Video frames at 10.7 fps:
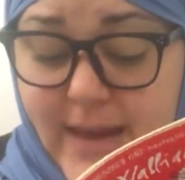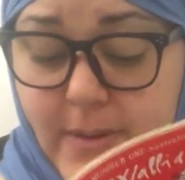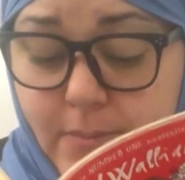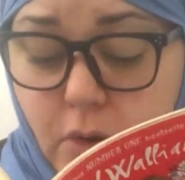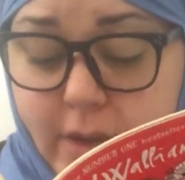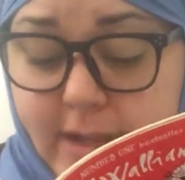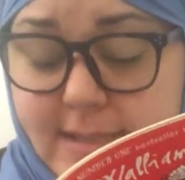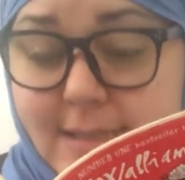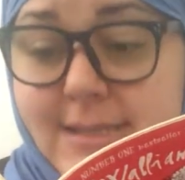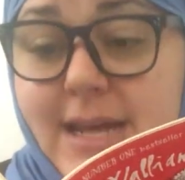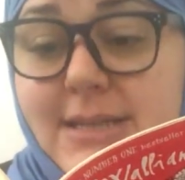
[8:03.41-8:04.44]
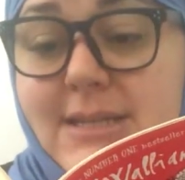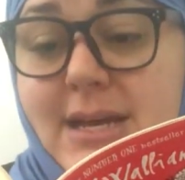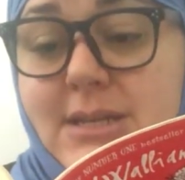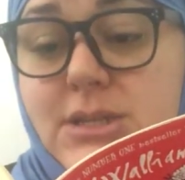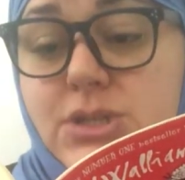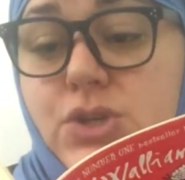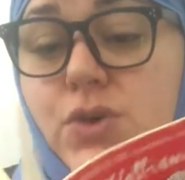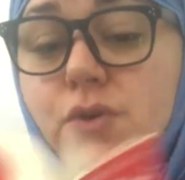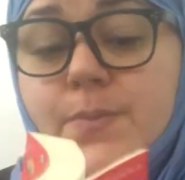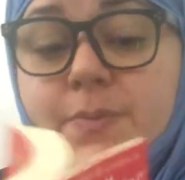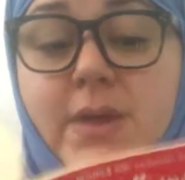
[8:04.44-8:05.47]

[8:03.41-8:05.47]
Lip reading: been broken since 1992,